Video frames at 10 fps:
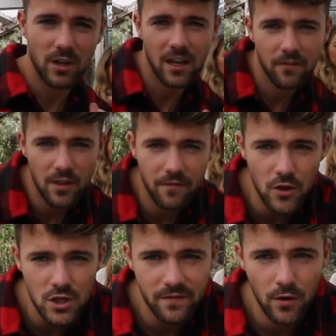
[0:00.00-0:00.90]
Okay, for the
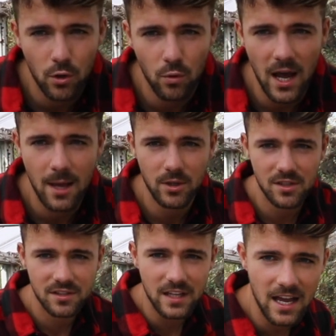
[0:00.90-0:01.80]
first photo, I'm
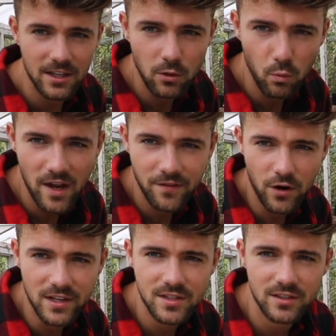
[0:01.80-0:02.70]
gonna stand where
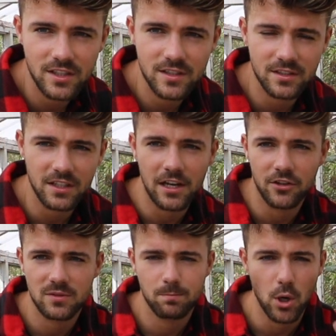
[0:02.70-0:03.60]
Francis is and kind
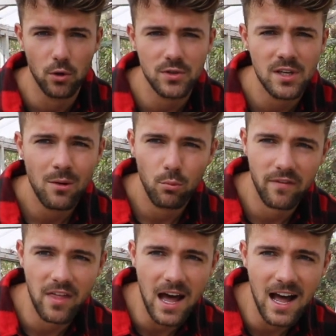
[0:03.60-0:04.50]
of just pose
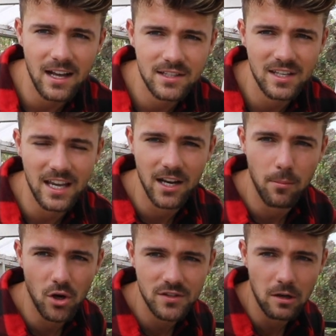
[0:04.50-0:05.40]
with the axe in
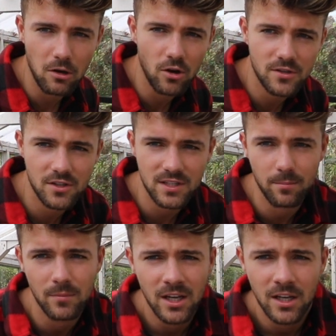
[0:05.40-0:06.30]
amongst the logs because
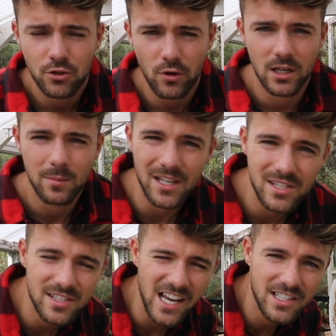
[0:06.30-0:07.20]
I'm trying to be a
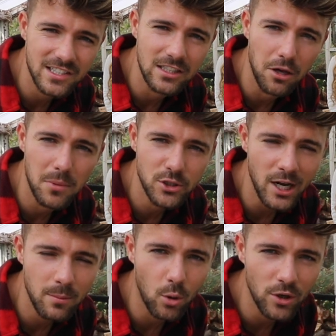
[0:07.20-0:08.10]
sexy
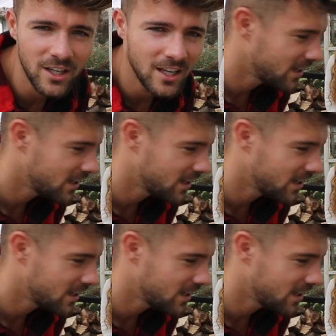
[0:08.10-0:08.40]
lumberjack boy.